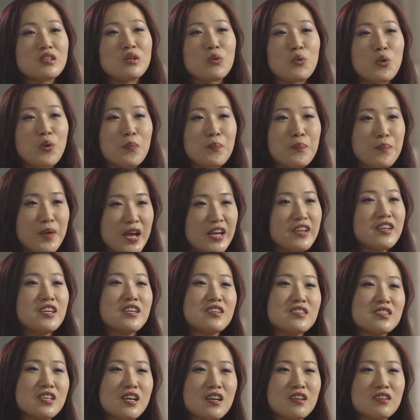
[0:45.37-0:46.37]
or
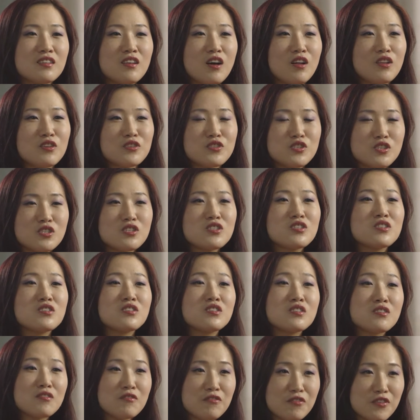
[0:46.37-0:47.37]
banking technology is
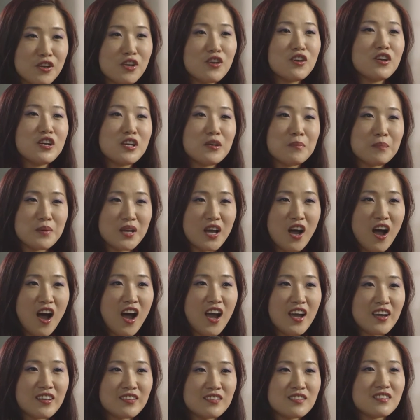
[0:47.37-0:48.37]
severely
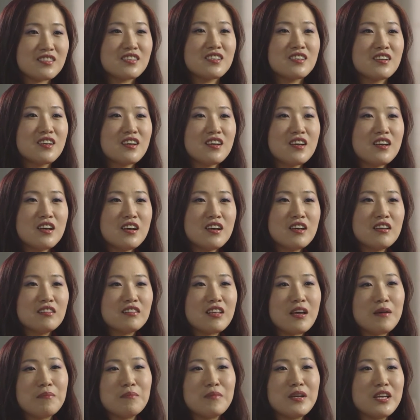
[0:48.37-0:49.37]
behind.
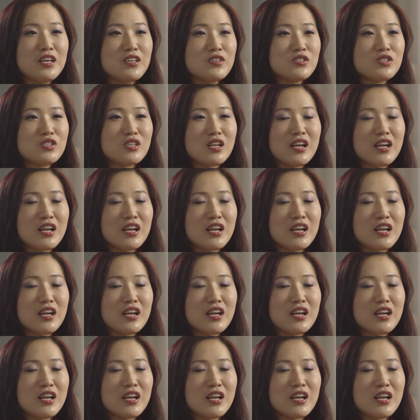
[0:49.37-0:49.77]
That means